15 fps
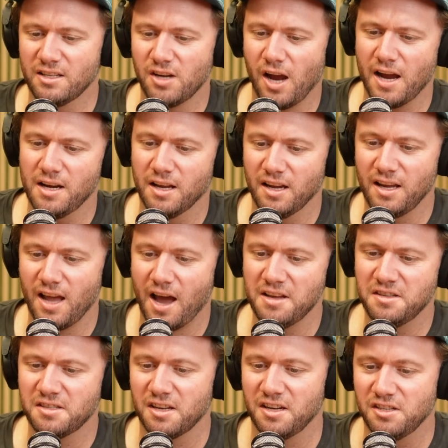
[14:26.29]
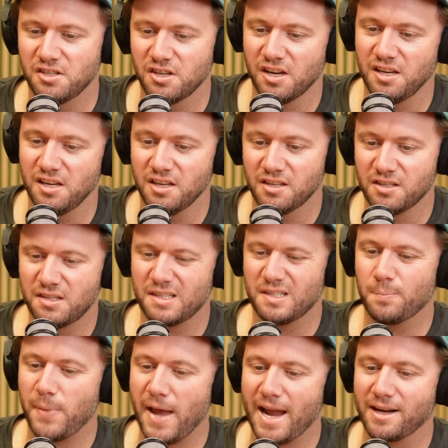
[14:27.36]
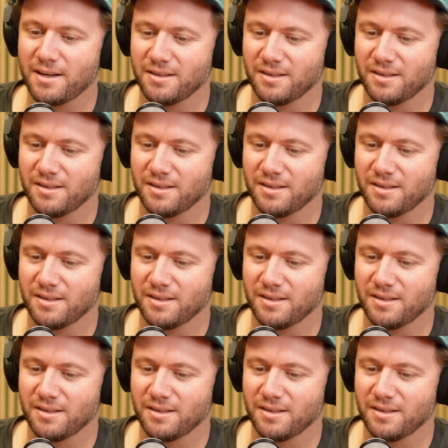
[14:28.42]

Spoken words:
JD, ACG SPAC